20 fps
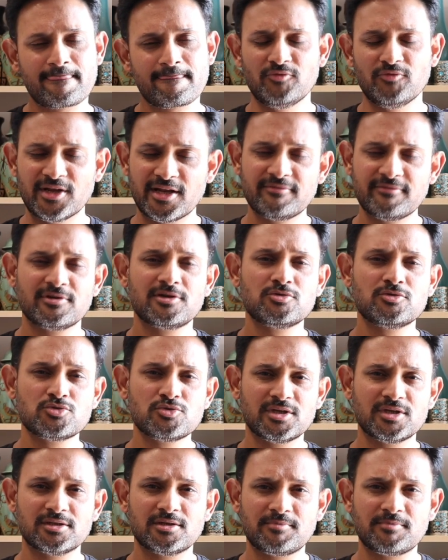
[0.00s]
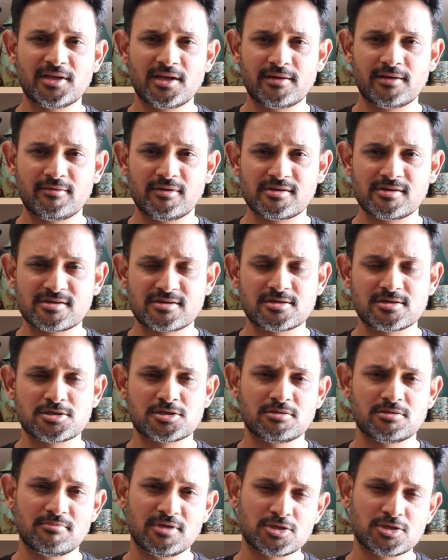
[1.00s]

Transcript: Whenever you're doing the pediatric resuscitation,